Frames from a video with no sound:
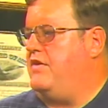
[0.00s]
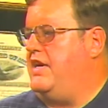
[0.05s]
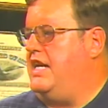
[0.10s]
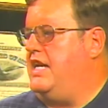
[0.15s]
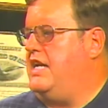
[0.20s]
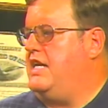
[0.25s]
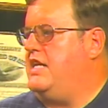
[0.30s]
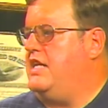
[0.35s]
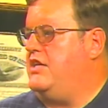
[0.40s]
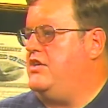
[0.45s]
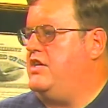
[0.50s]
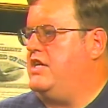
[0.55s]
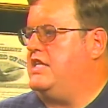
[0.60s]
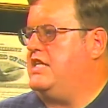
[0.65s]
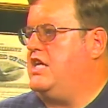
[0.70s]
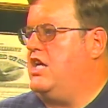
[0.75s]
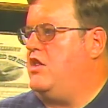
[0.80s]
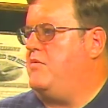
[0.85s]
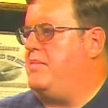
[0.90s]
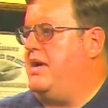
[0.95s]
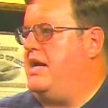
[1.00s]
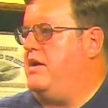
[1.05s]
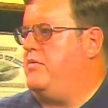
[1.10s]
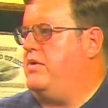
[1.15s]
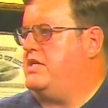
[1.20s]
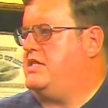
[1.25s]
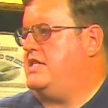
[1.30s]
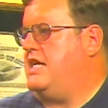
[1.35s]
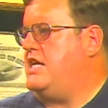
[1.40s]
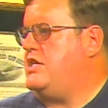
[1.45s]
reeded. You can tell by
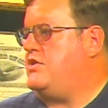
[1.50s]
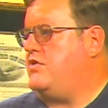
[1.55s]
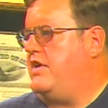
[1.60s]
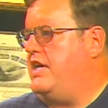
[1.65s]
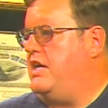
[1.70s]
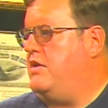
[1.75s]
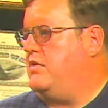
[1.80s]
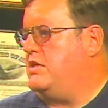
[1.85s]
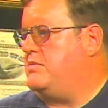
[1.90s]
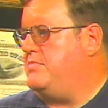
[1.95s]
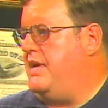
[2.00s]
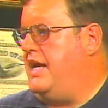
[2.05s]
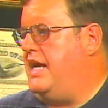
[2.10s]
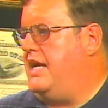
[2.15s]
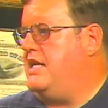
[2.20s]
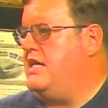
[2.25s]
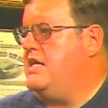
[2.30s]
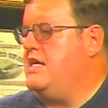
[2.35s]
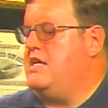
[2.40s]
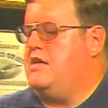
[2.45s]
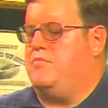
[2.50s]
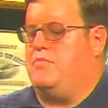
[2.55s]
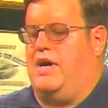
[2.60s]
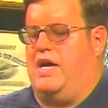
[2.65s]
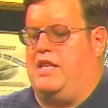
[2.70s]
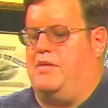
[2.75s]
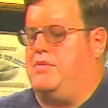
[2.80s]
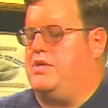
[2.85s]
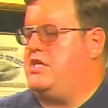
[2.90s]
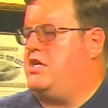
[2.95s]
what century it was made,
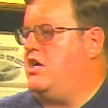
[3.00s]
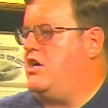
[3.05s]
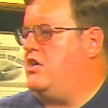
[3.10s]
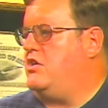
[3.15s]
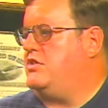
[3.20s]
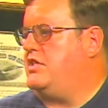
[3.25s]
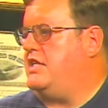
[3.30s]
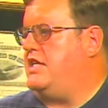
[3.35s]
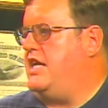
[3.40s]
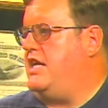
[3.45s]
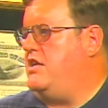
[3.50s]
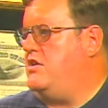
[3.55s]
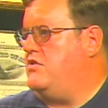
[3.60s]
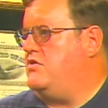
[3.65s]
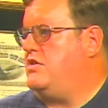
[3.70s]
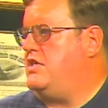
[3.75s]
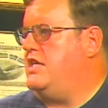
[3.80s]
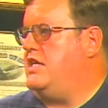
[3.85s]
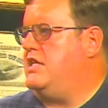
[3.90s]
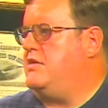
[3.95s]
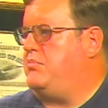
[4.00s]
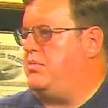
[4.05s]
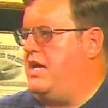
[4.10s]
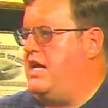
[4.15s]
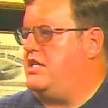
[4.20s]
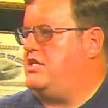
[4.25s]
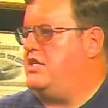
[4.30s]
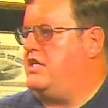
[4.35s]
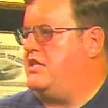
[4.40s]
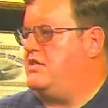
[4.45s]
by the materials that they used in the
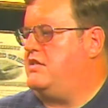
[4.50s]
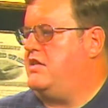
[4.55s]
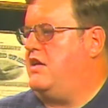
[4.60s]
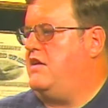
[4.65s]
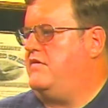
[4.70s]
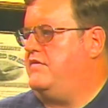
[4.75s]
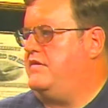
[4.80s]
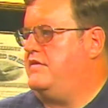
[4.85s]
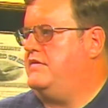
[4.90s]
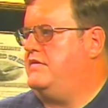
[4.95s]
planchet itself.